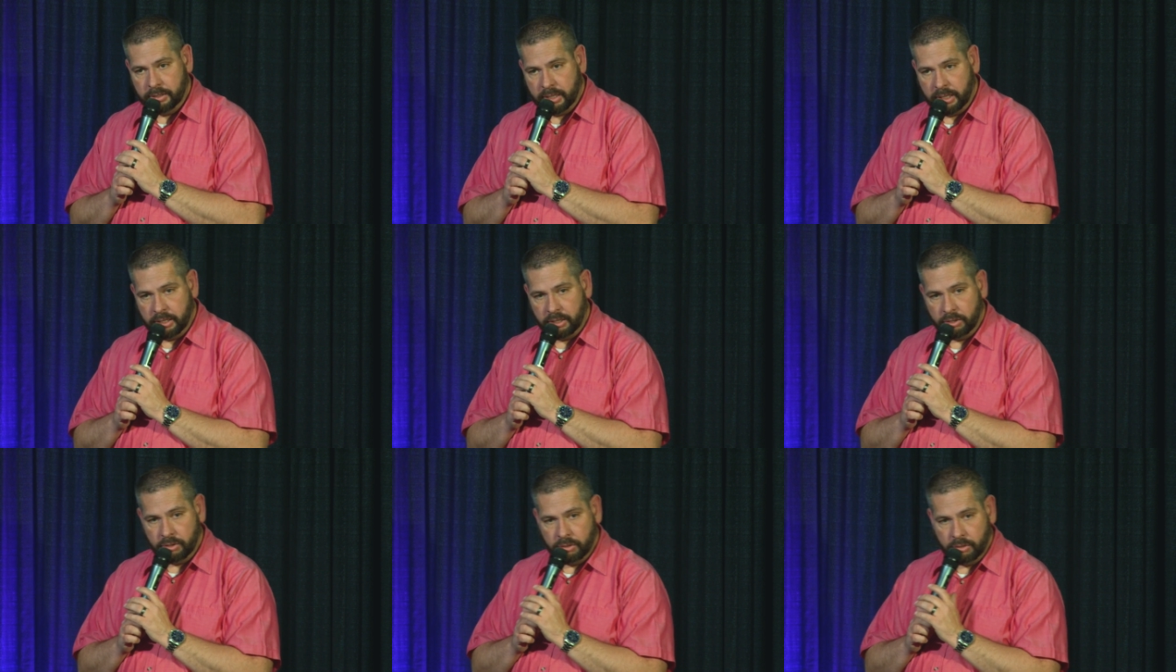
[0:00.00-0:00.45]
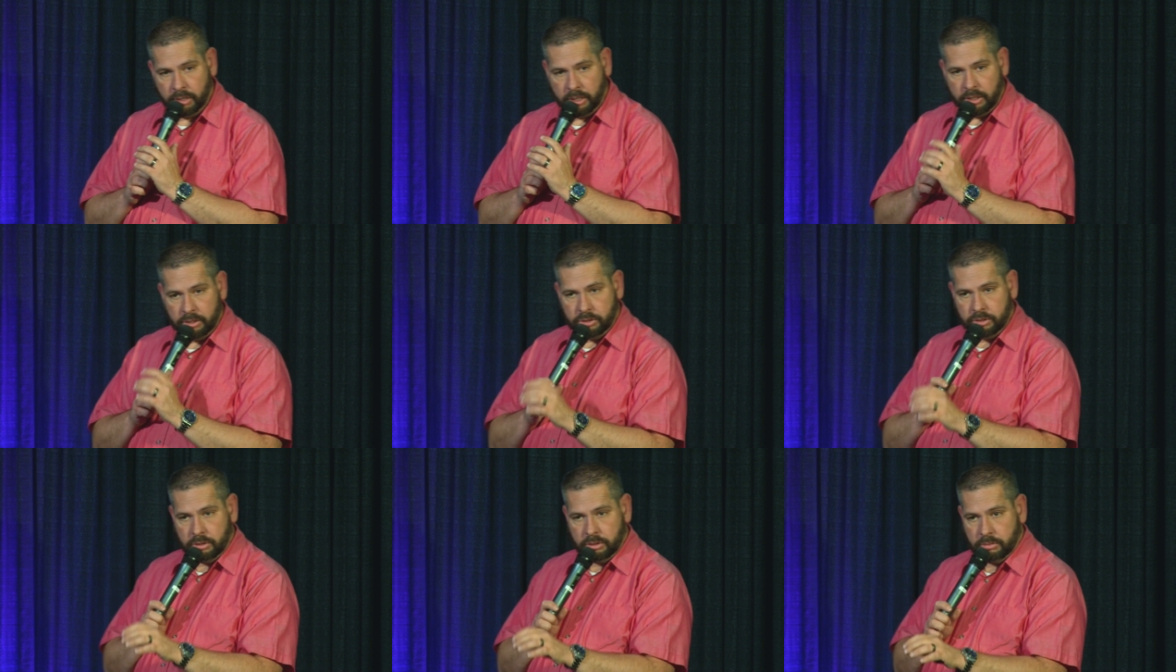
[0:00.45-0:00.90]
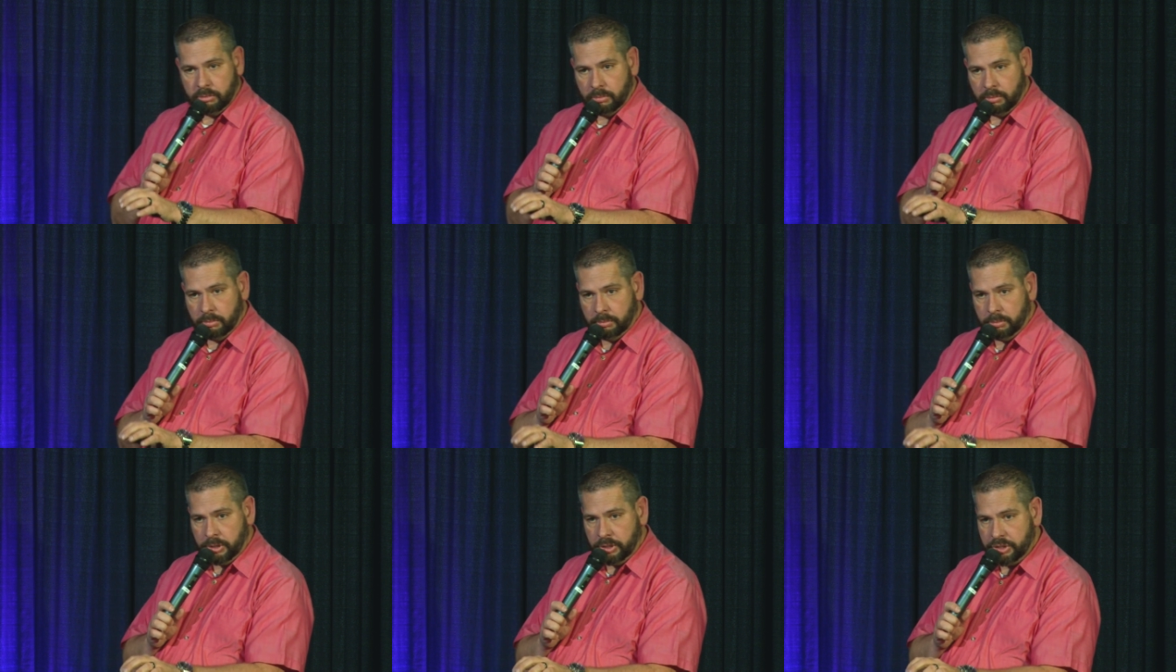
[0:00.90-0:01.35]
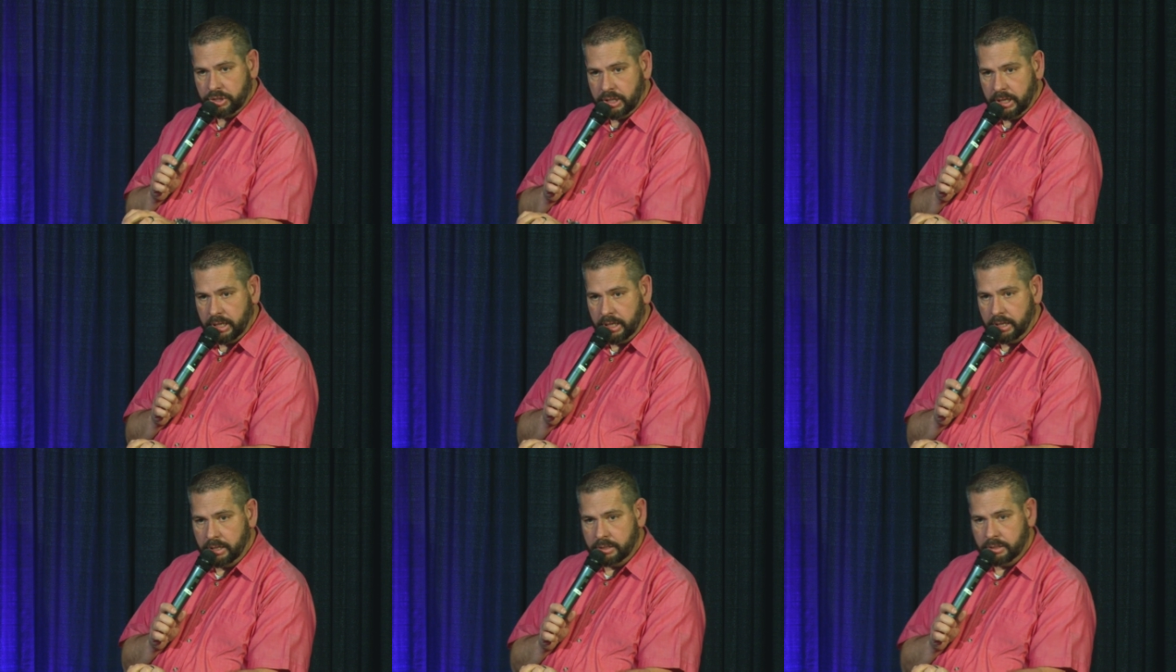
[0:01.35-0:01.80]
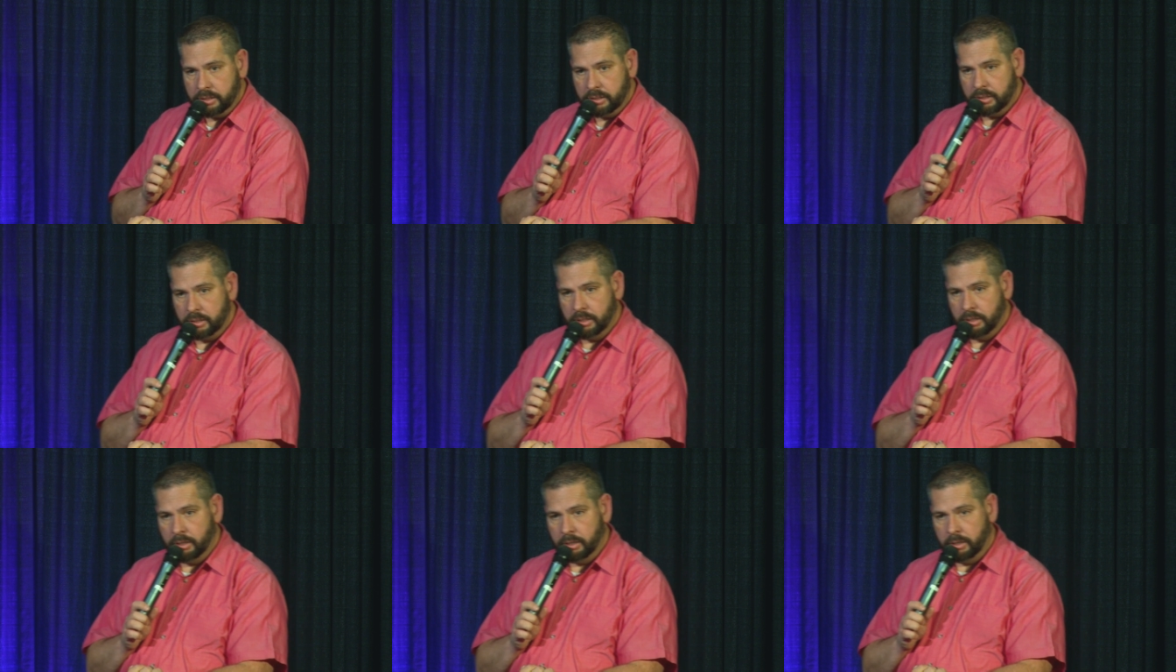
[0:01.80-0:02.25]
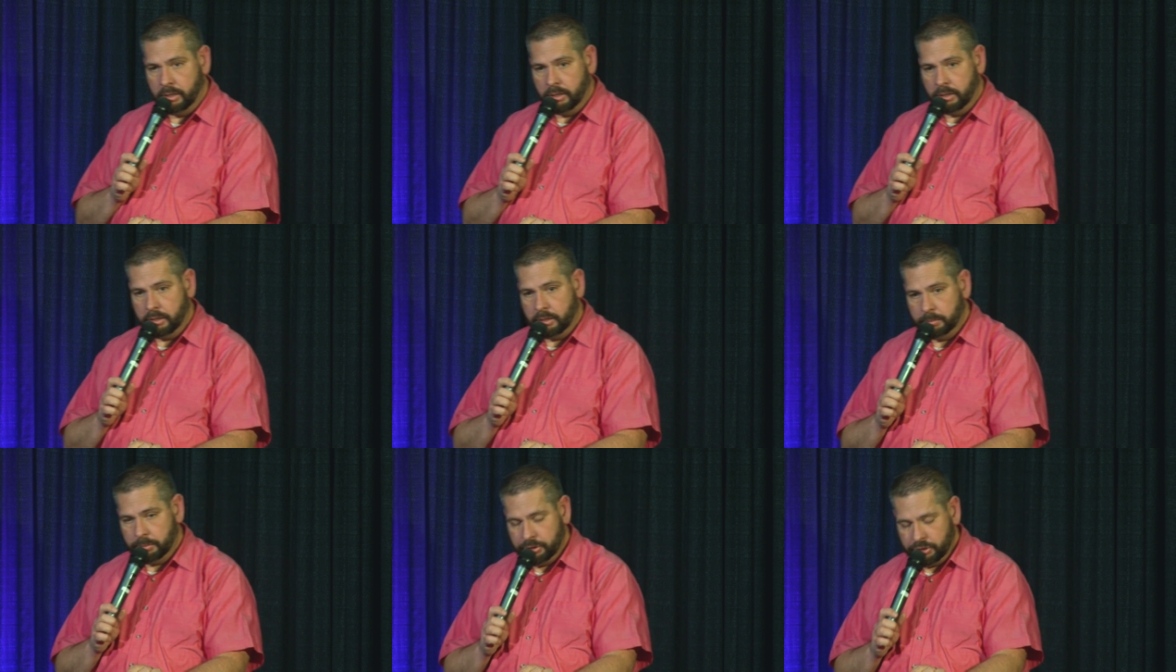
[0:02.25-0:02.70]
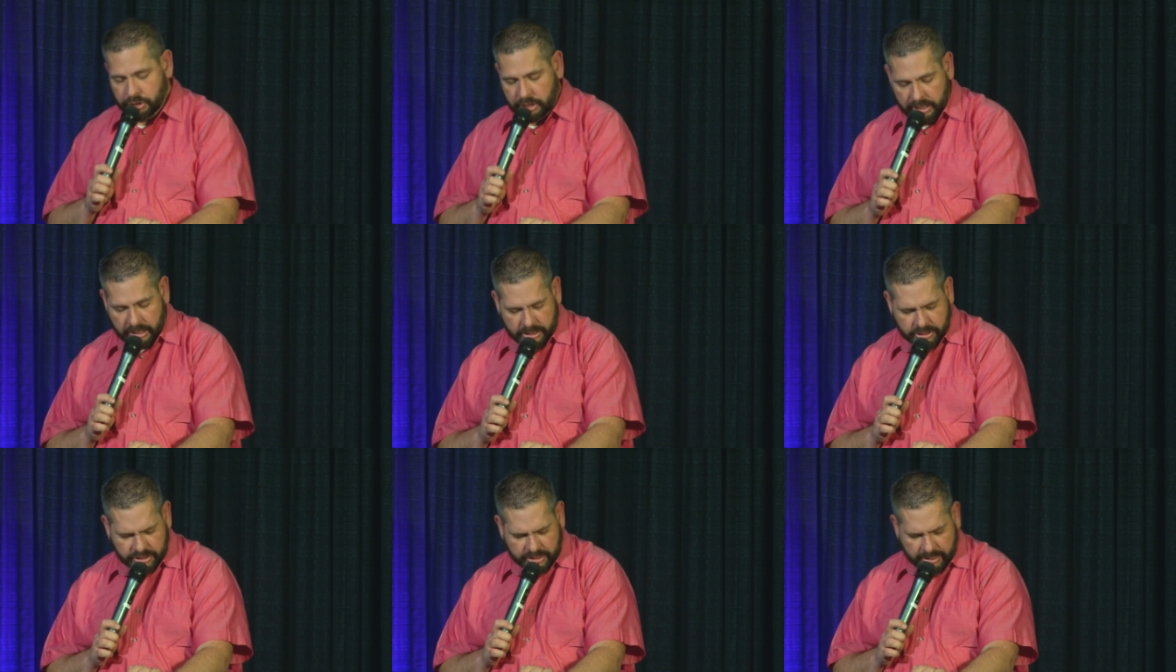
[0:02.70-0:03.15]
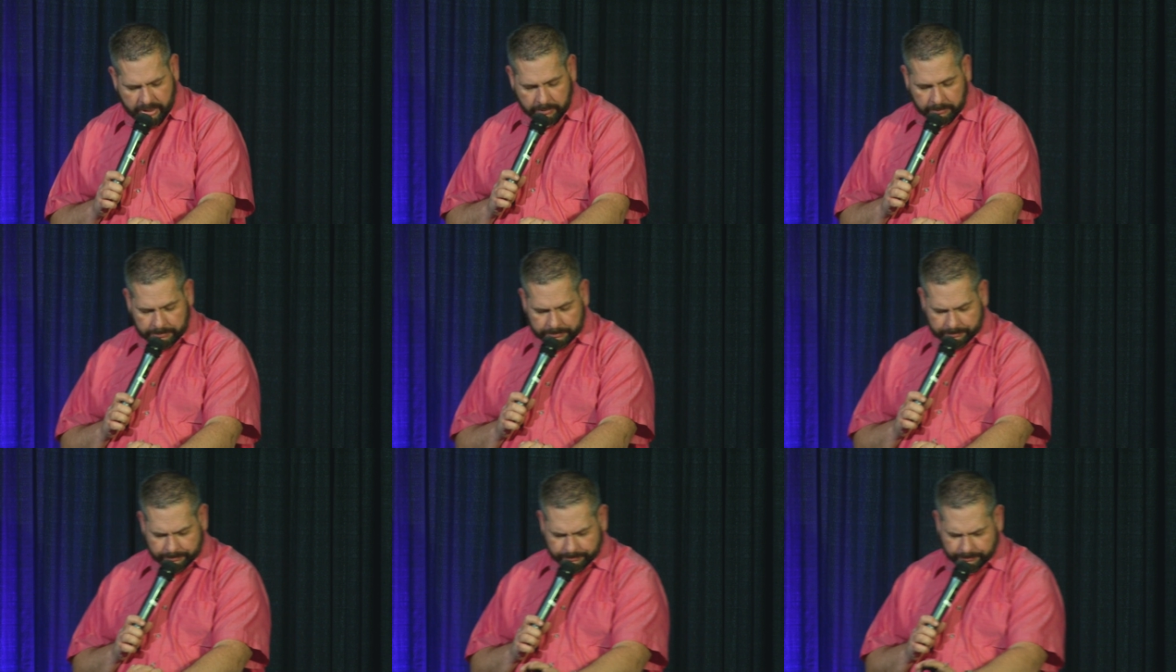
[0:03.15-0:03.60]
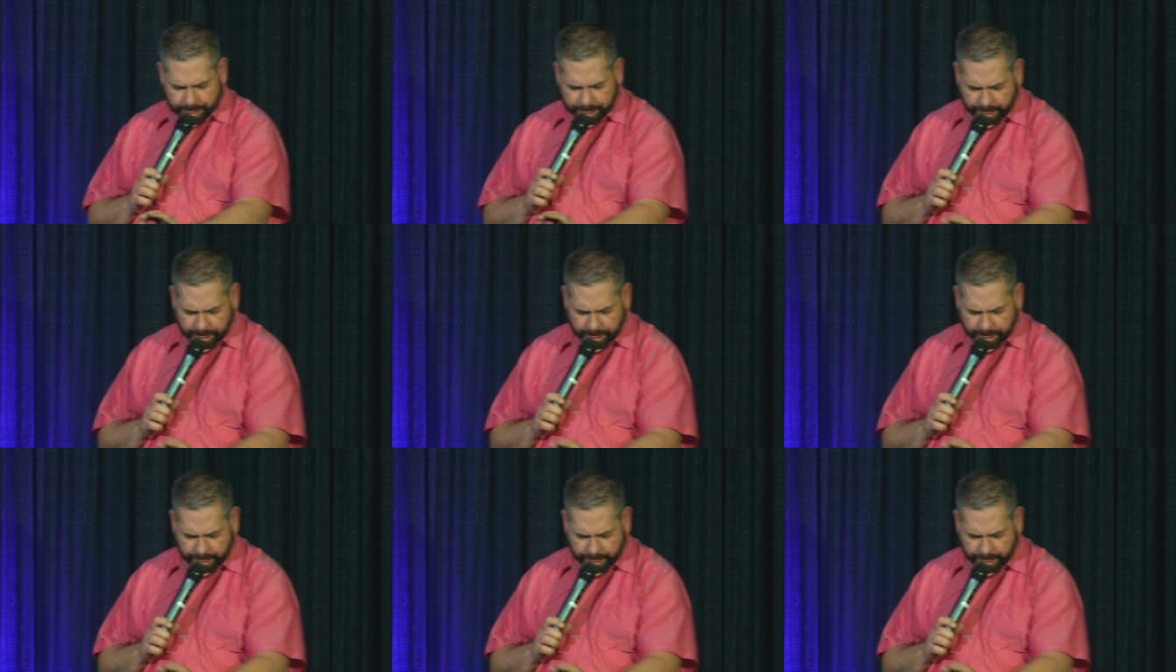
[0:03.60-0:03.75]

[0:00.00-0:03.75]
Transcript: Thank you, us. Bunch of hands. You put your hands down.